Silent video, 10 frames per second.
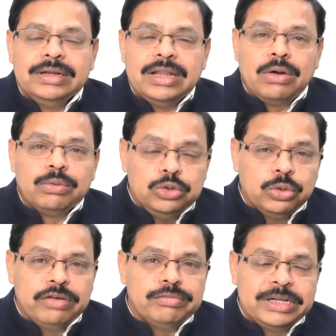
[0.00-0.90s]
Now,
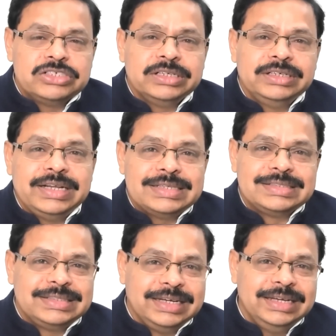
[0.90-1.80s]
you have mentioned it
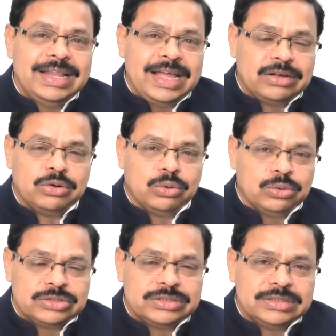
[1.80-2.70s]
as 3 lakh
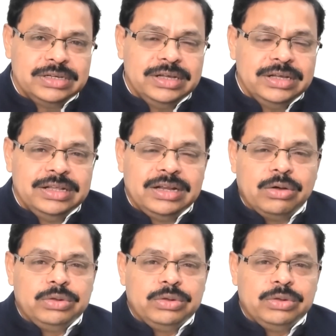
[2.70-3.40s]
crores. Now,